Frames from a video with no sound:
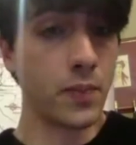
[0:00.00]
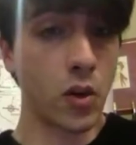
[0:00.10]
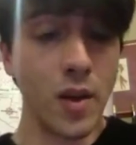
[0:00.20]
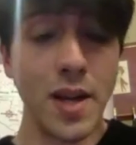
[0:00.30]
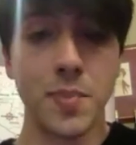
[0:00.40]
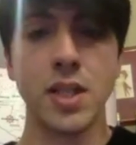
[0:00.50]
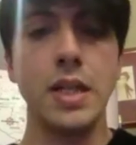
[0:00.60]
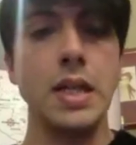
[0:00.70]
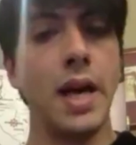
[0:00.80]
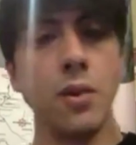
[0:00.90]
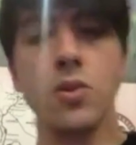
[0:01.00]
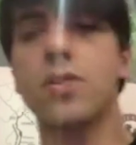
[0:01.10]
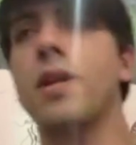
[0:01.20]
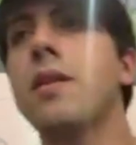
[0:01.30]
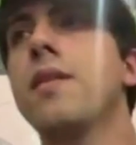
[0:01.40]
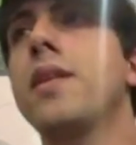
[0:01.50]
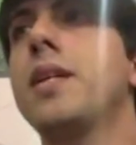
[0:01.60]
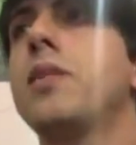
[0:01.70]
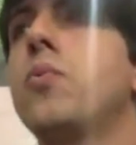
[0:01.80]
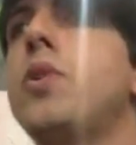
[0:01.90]
grapes, and also another
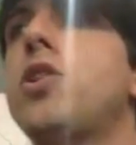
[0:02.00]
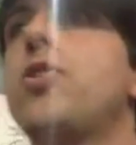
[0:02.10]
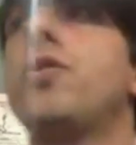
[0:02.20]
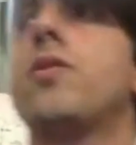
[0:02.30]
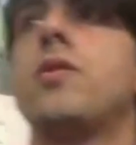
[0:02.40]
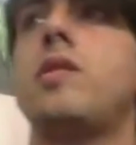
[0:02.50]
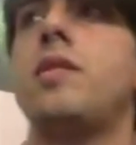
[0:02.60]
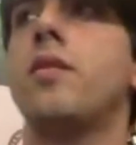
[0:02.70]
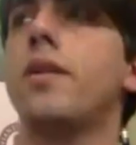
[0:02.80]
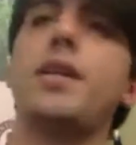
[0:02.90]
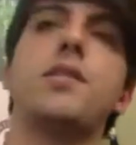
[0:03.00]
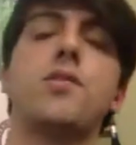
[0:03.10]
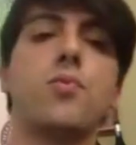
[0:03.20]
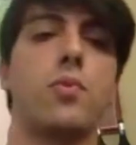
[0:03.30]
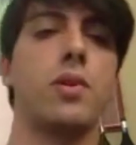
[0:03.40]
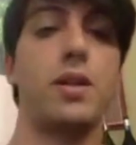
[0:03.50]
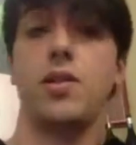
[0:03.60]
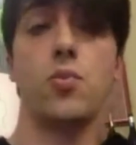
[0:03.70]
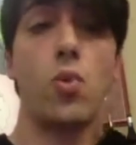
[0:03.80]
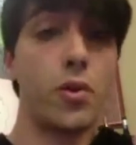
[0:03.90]
thing that we should consider is
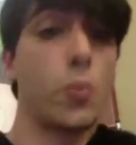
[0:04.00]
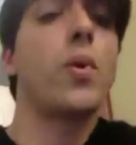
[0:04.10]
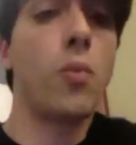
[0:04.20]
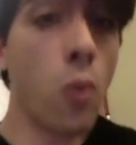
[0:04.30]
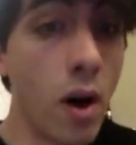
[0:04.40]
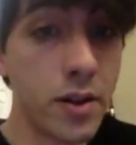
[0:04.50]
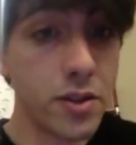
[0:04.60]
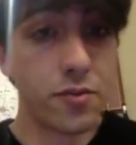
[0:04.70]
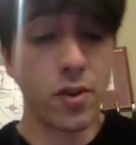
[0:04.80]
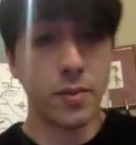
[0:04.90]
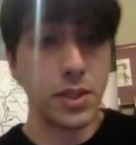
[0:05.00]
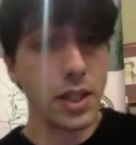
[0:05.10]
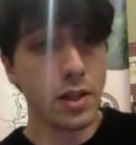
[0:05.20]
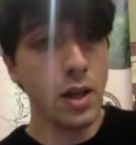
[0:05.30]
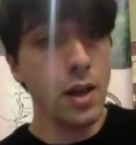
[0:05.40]
what we want from the